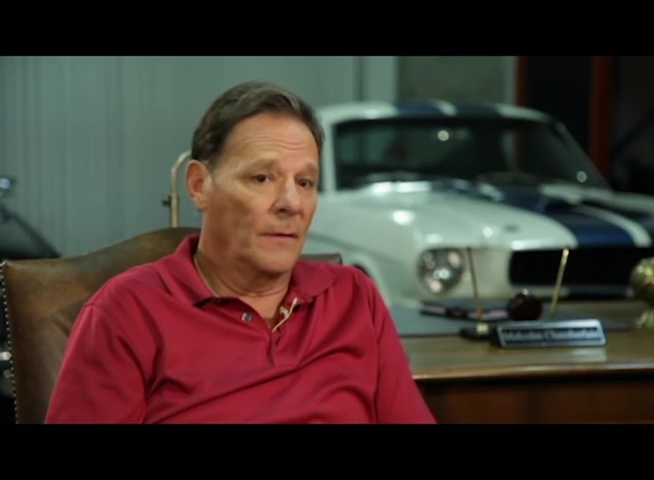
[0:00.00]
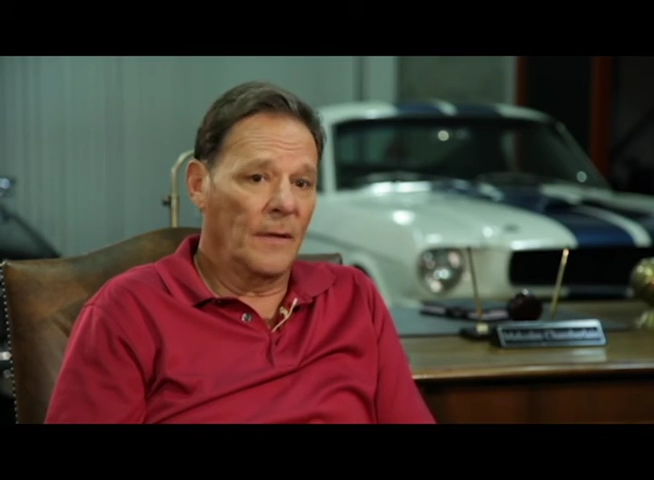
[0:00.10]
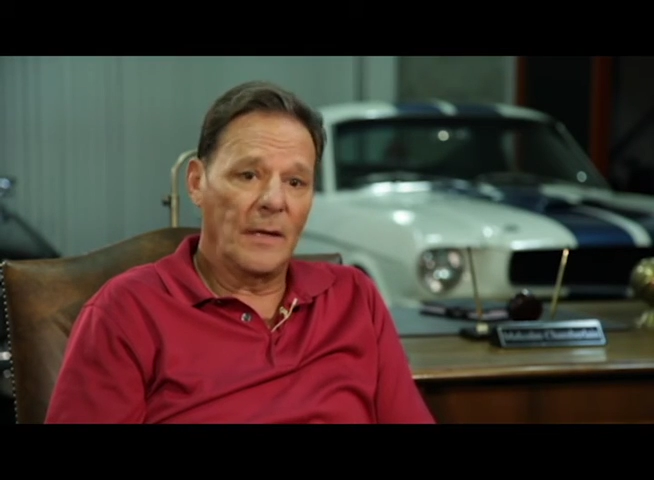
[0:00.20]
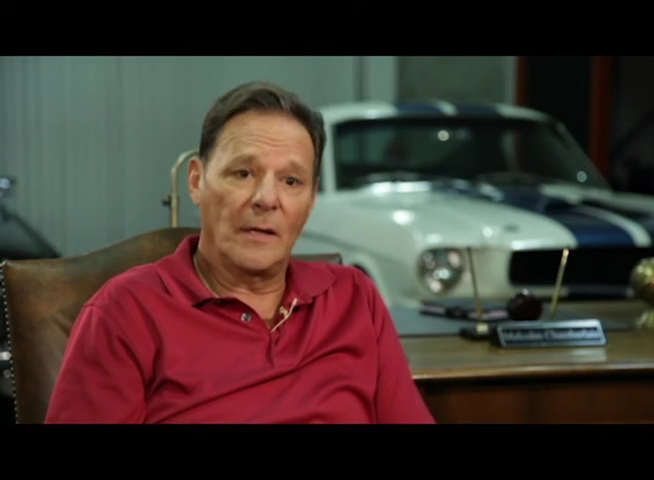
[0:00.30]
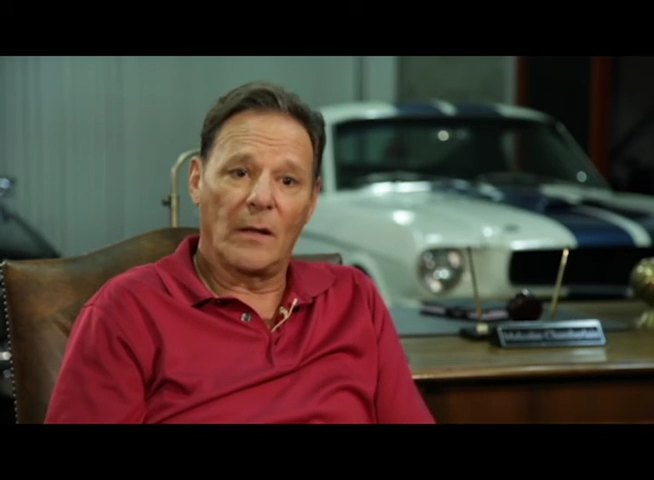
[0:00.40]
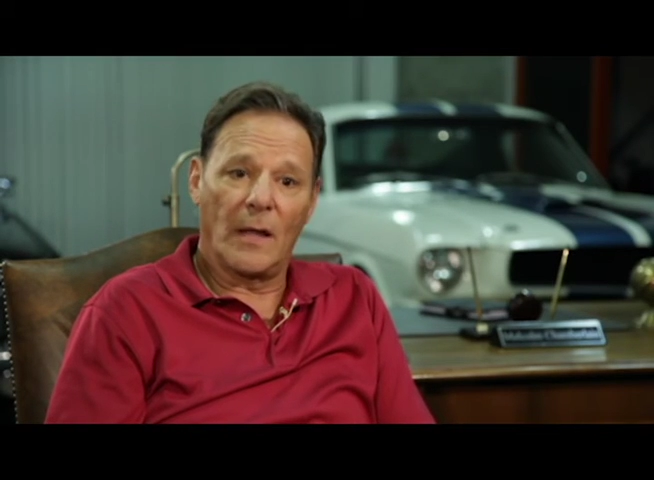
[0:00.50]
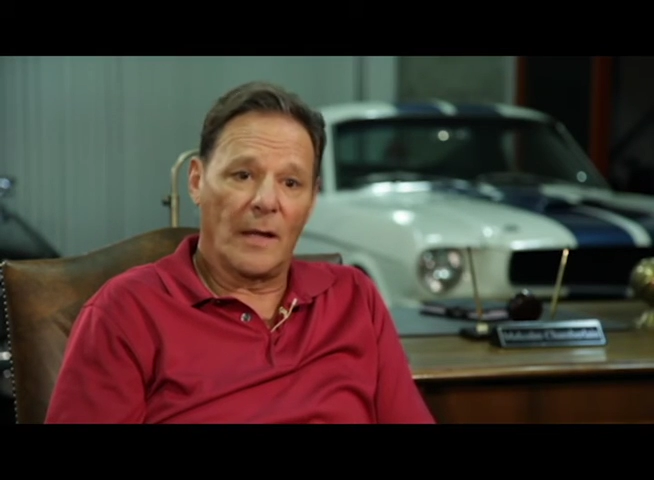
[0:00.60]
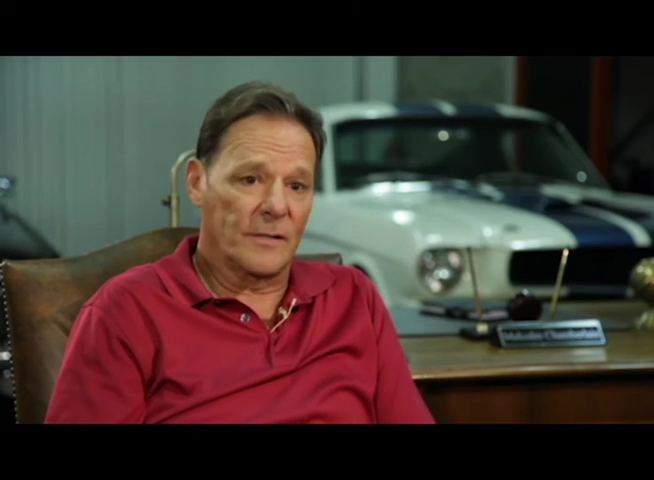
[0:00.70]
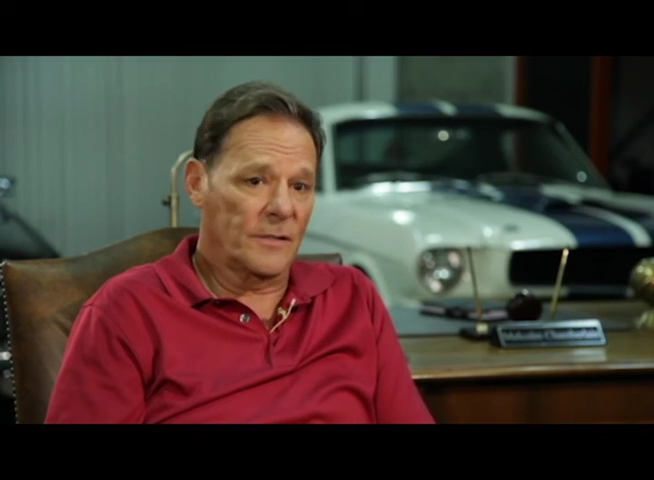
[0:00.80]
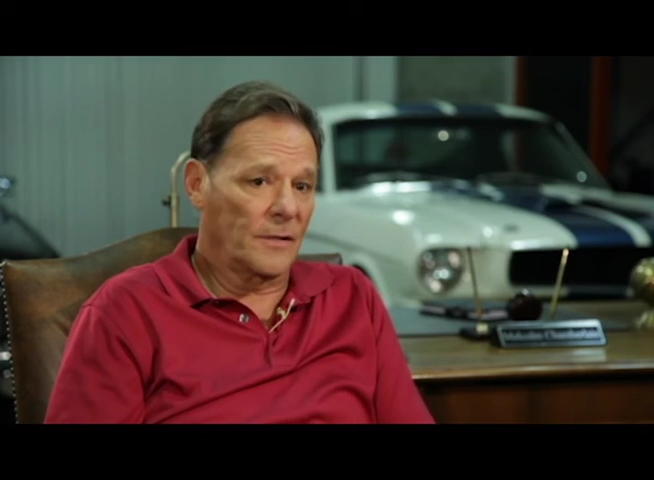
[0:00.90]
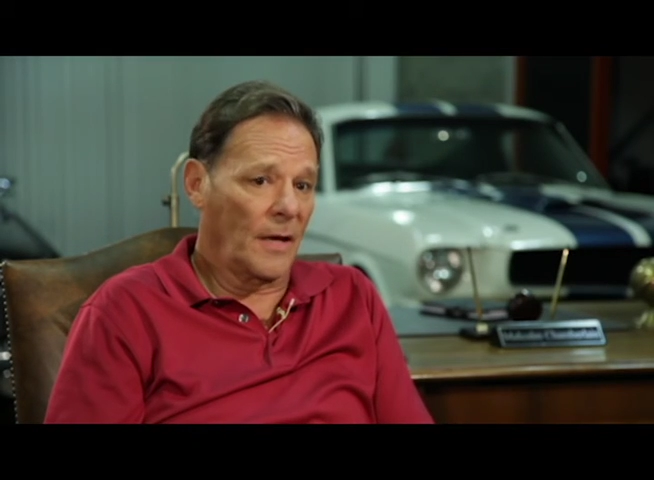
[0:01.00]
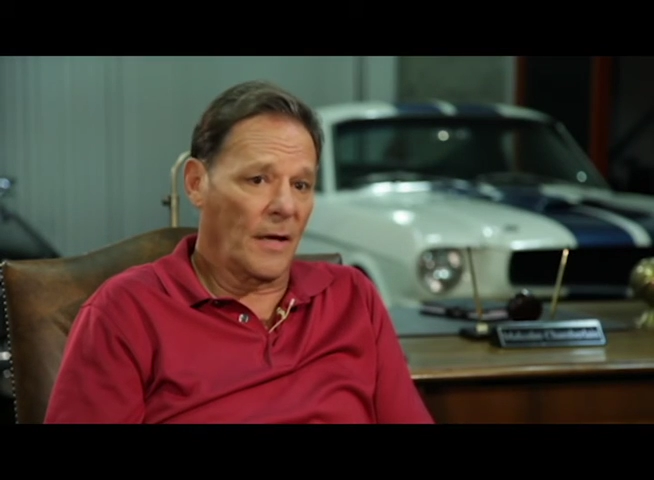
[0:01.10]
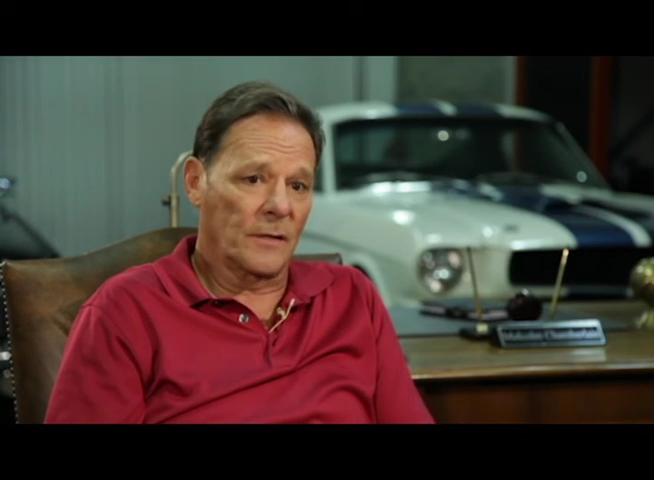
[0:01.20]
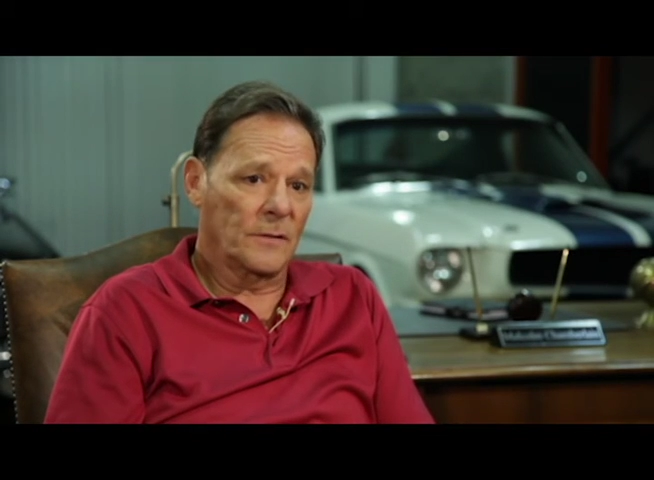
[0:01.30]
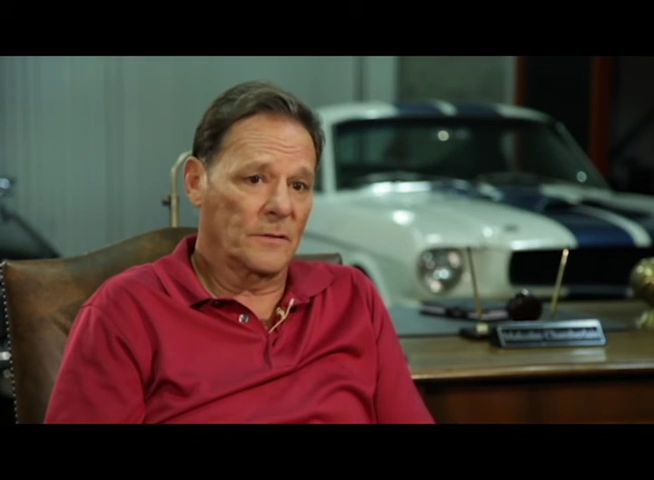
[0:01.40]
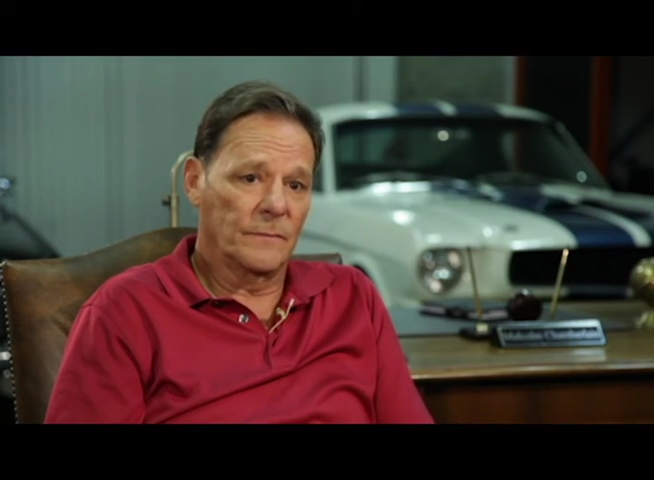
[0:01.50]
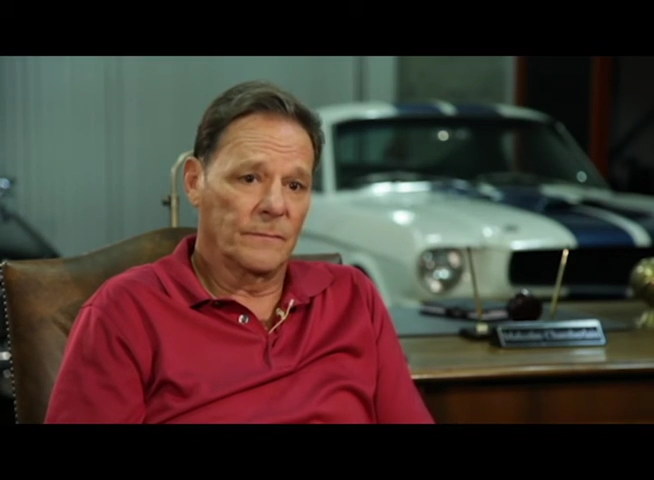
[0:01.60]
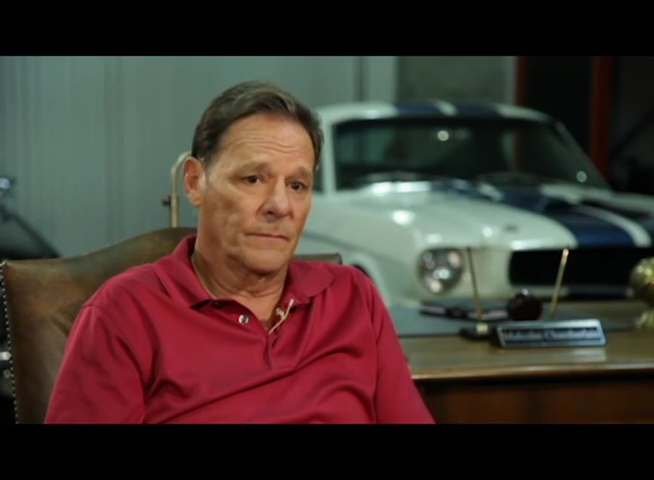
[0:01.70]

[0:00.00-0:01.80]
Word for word: They eat a lot of snacks.